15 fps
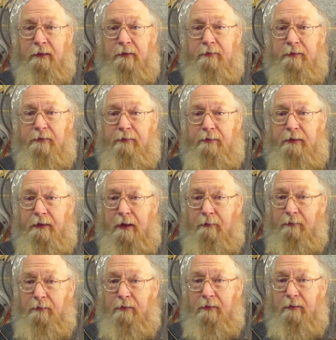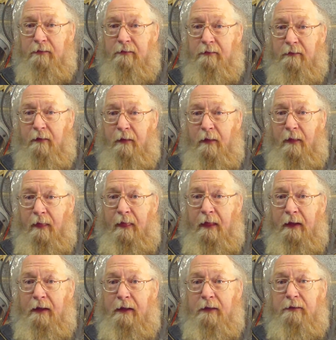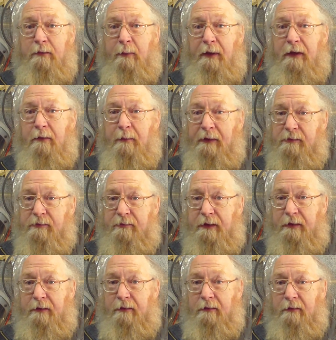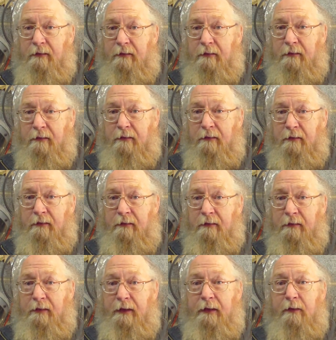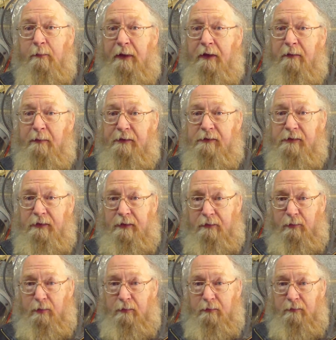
Because if you don't, and you make a mess of it, it'll make a mess of you.